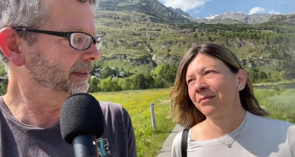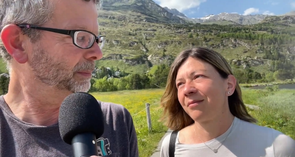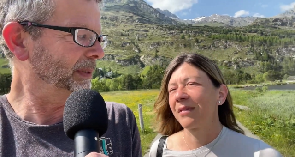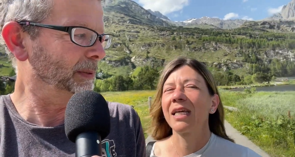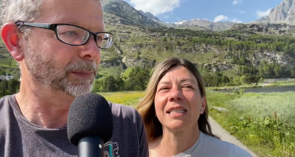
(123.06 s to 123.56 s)
Speaker 1: and,
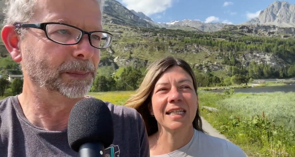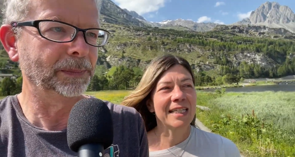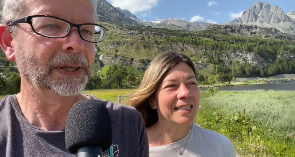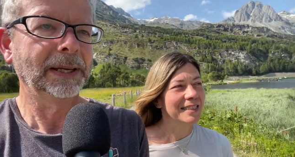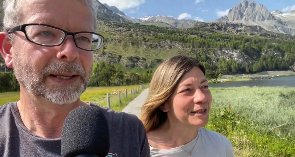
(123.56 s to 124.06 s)
become, exactly.
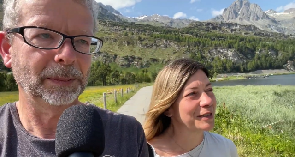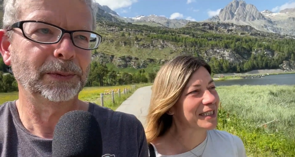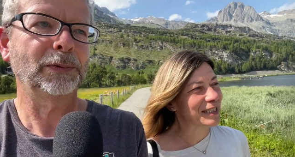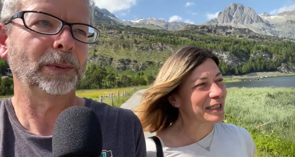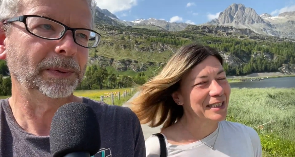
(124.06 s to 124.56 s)
and
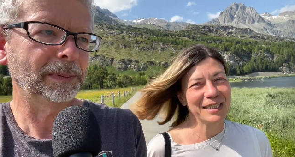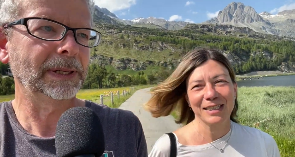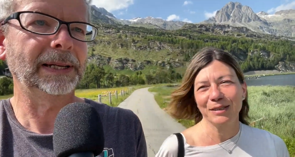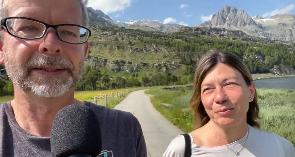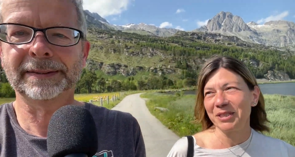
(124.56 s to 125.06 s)
before people
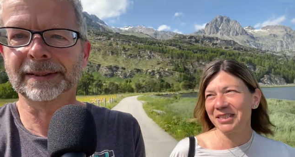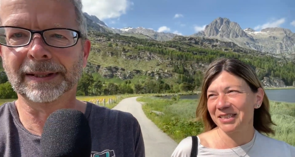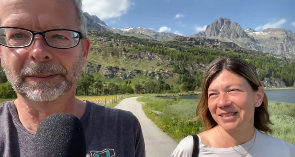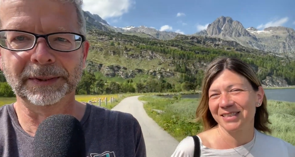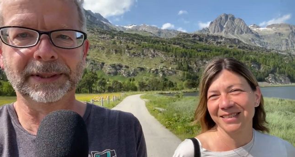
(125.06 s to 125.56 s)
had, um,
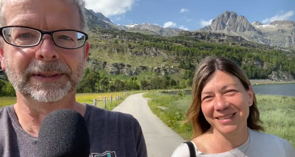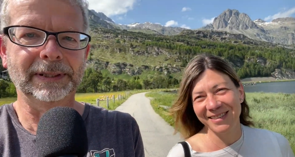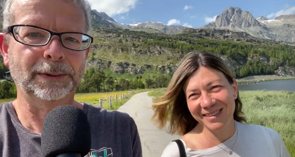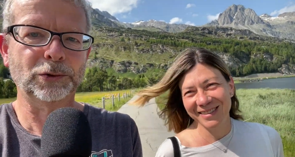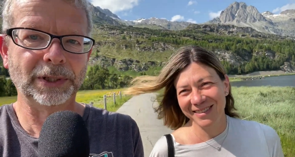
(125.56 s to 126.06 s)
you know, like
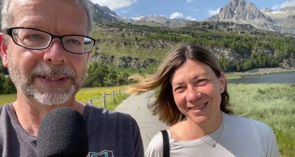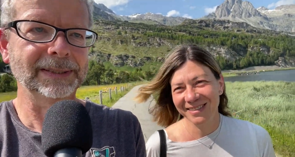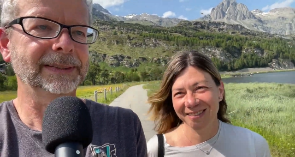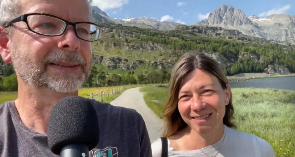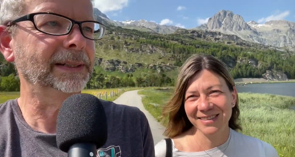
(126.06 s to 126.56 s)

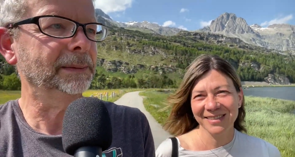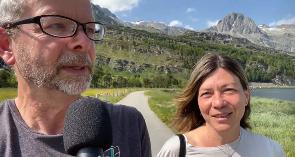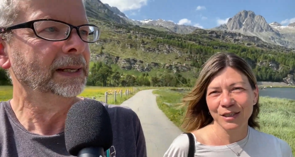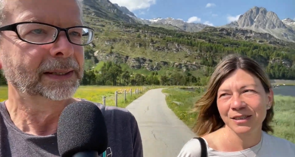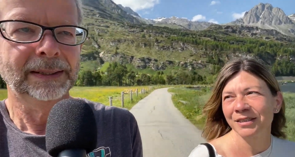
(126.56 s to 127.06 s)
chickens and
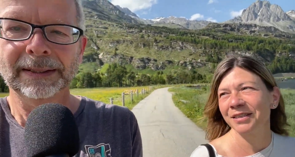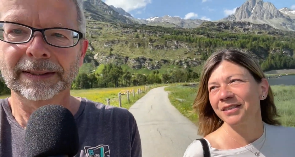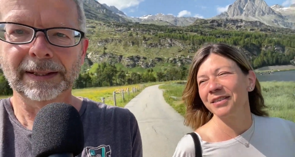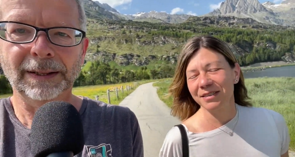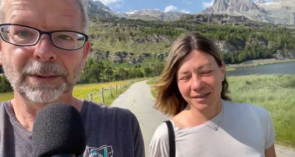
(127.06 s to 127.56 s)

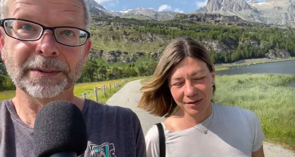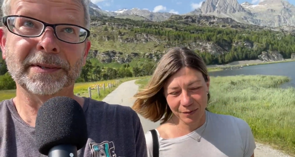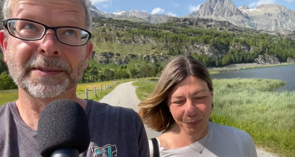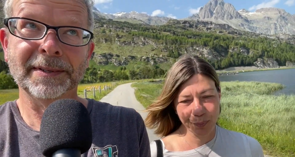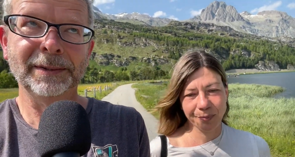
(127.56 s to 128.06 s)
cows
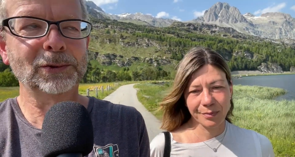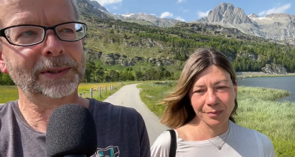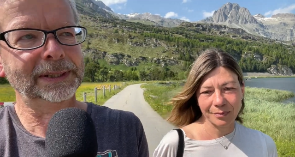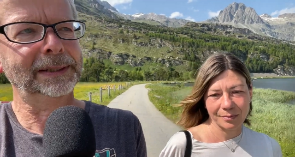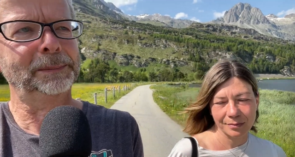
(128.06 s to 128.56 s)
essentially,
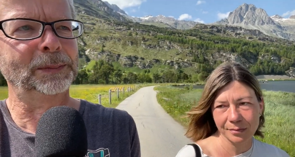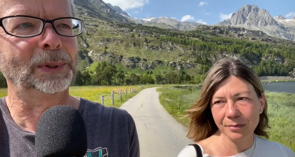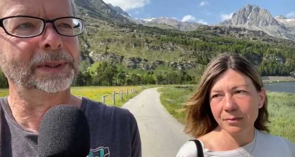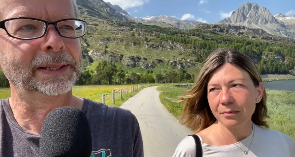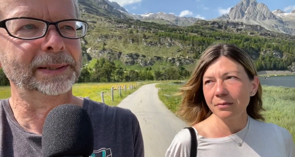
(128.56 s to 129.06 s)
um, well,
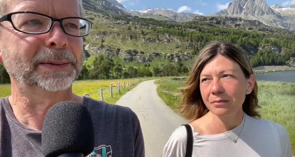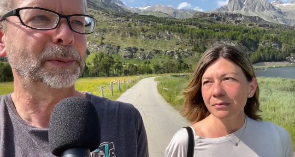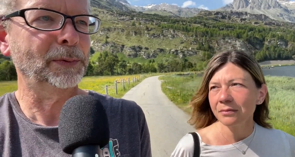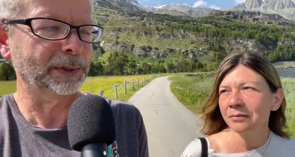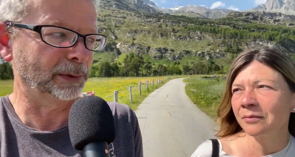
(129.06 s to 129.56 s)
at least before
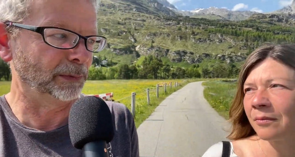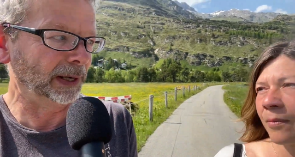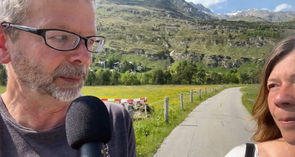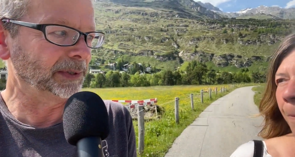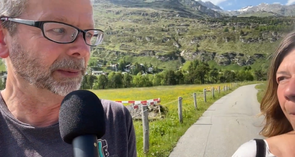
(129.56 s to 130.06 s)
they farmed
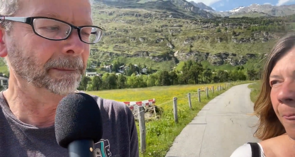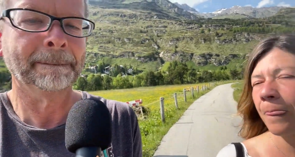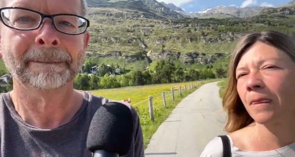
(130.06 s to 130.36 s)
them.